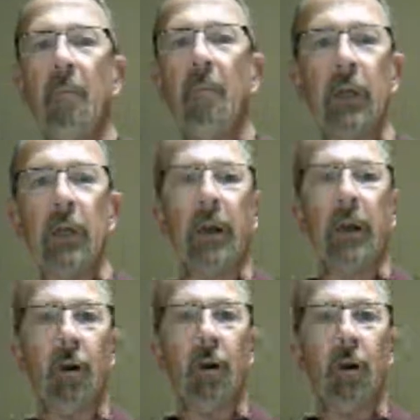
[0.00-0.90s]
plus my
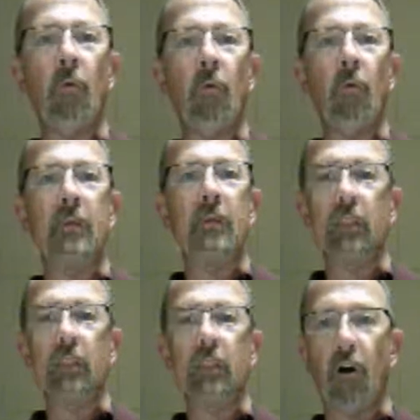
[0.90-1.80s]
current
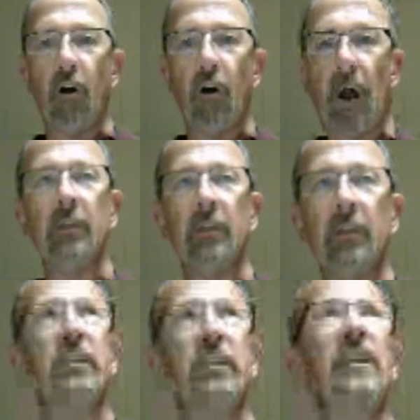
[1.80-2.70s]
wages is over
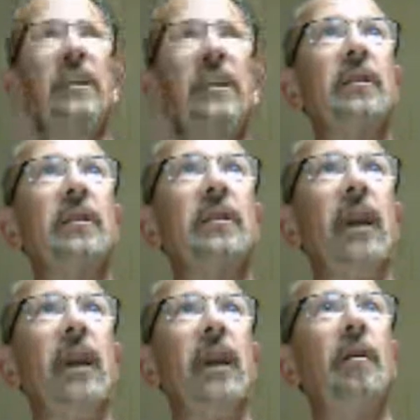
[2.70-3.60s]

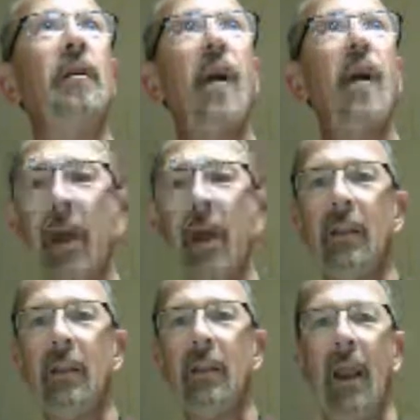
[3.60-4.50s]
106,800,
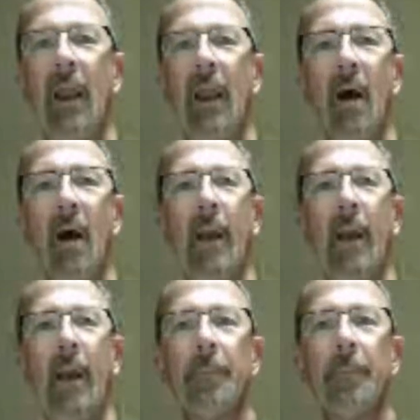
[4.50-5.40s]
then take my